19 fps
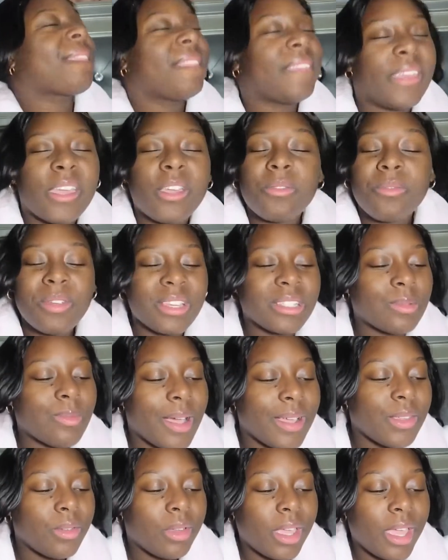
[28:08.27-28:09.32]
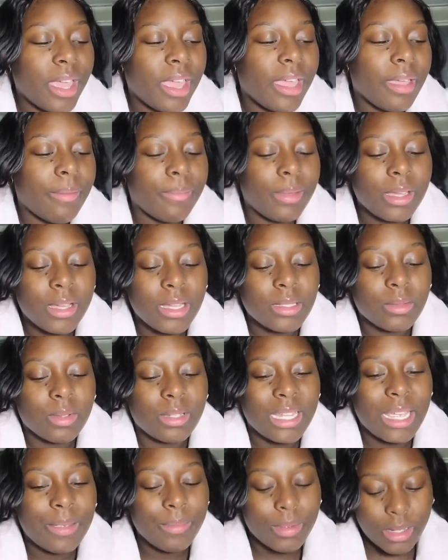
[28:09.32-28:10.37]
get rest while you can, because when
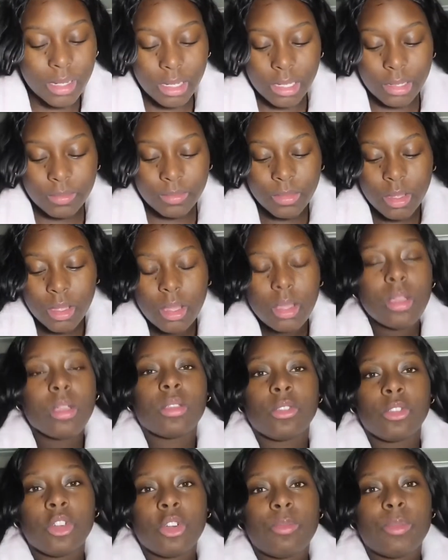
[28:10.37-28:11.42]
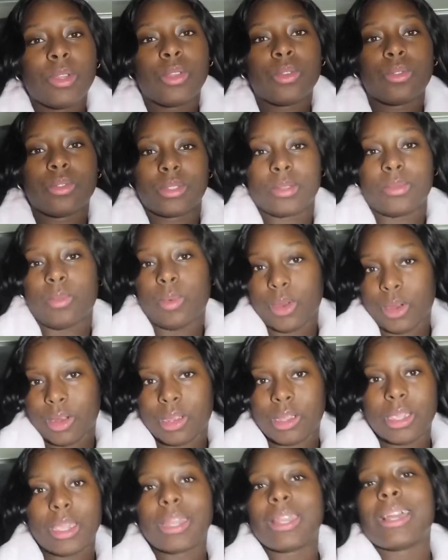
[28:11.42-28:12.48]
labor comes, you're gonna be doing some
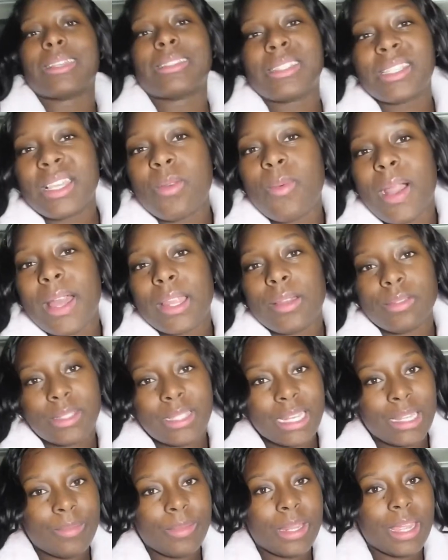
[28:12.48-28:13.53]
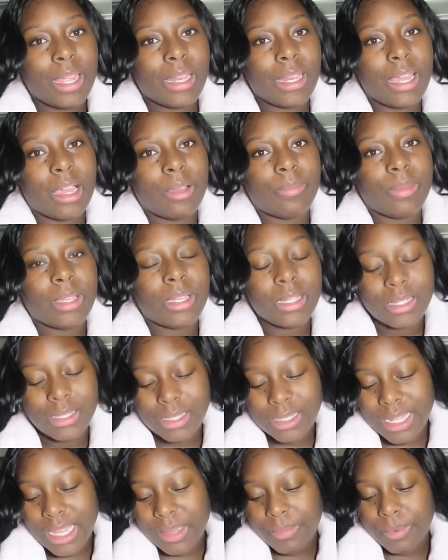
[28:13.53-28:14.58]
work. And I see why they was telling me that now, because
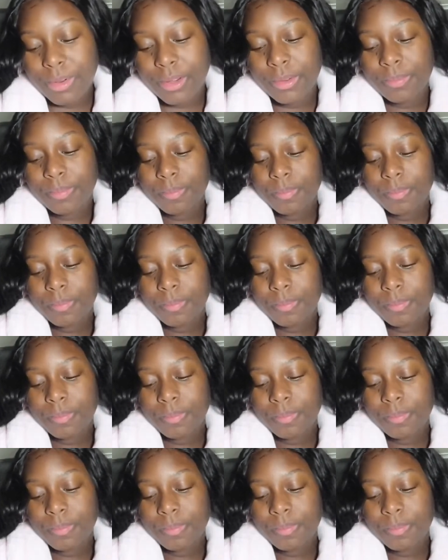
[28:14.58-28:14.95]
labor